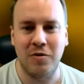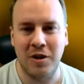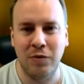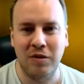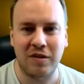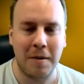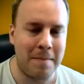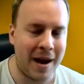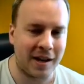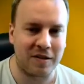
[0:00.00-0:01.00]
use.
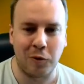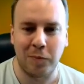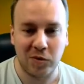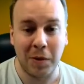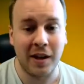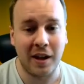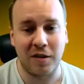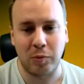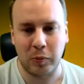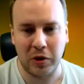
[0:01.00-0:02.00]
Max topspin
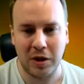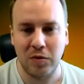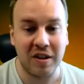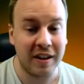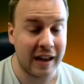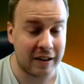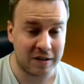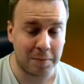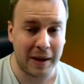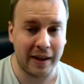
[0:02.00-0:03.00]
is what we're using as
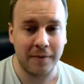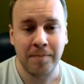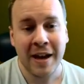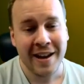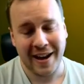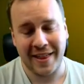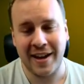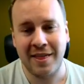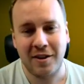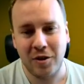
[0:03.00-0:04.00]
spin. And
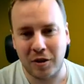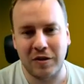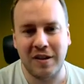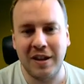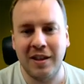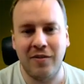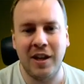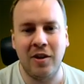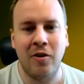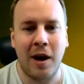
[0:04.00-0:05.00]
then you could see in the
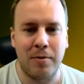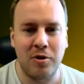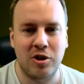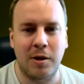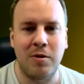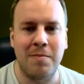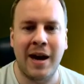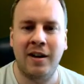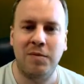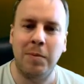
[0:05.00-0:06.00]
video I pushed up to
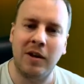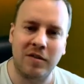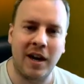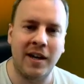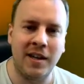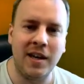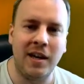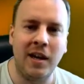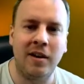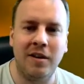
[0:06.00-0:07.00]
max because the idea
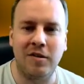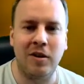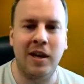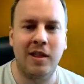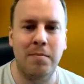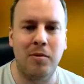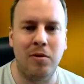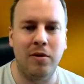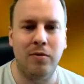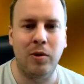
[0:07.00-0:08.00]
here is to get the
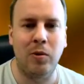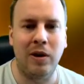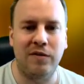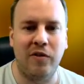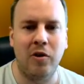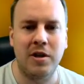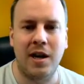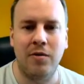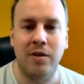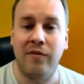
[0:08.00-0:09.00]
ball to roll as far
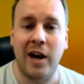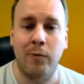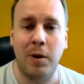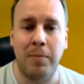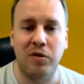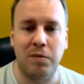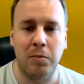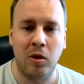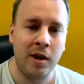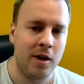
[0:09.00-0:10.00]
down the fairway
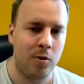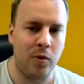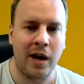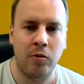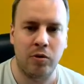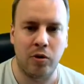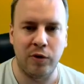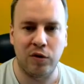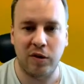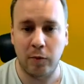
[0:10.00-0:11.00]
possible without
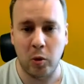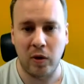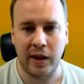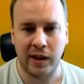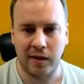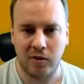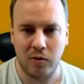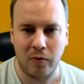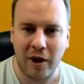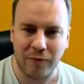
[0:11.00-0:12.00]
obviously rolling into
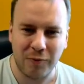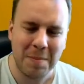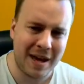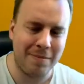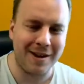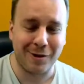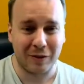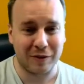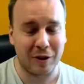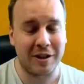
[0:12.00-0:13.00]
the rough. We maybe could
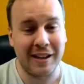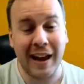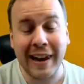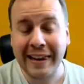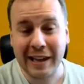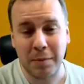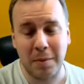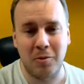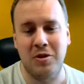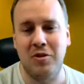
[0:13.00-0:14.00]
have started a little bit
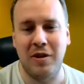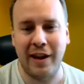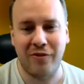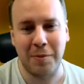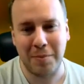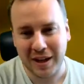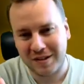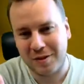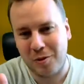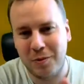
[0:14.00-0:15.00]
more to the left
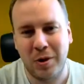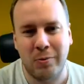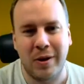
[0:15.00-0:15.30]
based on where